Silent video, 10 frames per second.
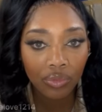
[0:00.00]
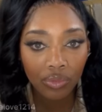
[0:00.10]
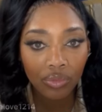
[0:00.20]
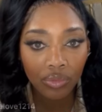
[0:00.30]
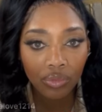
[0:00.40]

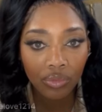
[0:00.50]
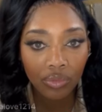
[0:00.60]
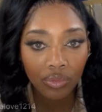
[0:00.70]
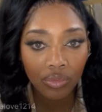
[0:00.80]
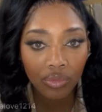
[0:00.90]

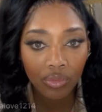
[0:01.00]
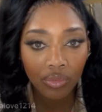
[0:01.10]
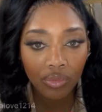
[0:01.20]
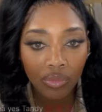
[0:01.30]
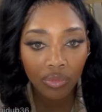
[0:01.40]

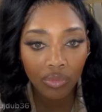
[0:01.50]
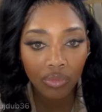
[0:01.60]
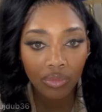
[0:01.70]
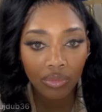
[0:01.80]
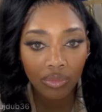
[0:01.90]

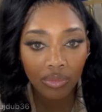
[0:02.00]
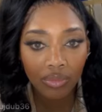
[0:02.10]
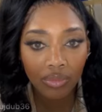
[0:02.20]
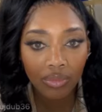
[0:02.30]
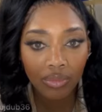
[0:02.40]

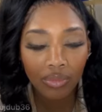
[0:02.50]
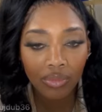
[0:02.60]
[no speech]